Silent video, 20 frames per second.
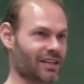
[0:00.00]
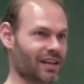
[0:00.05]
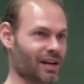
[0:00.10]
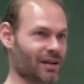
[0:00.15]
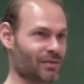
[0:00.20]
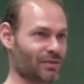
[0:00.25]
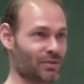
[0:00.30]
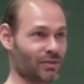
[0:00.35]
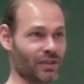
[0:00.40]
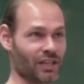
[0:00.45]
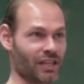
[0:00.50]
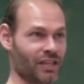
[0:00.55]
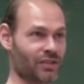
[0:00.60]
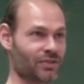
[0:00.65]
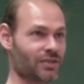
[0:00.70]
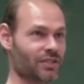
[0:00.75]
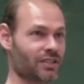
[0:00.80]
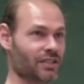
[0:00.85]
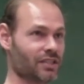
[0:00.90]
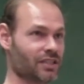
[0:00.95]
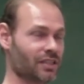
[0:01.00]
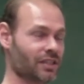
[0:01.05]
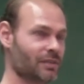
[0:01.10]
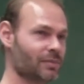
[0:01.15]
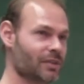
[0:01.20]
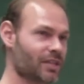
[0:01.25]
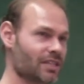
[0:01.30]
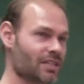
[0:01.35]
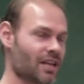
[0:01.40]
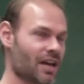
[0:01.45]
I was really interested in it
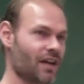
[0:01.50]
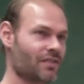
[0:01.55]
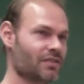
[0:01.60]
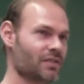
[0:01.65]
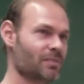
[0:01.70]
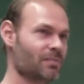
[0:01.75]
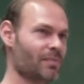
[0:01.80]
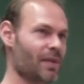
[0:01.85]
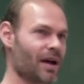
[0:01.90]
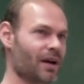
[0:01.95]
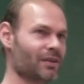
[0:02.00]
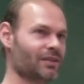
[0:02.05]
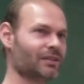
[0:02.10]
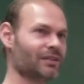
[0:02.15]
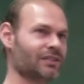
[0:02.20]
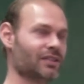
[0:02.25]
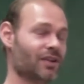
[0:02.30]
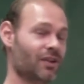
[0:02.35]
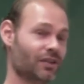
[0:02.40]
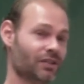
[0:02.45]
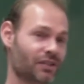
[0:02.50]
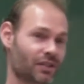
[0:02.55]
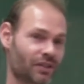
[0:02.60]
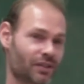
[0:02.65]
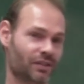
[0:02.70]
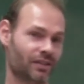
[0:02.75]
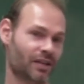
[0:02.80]
because I have some background in audio,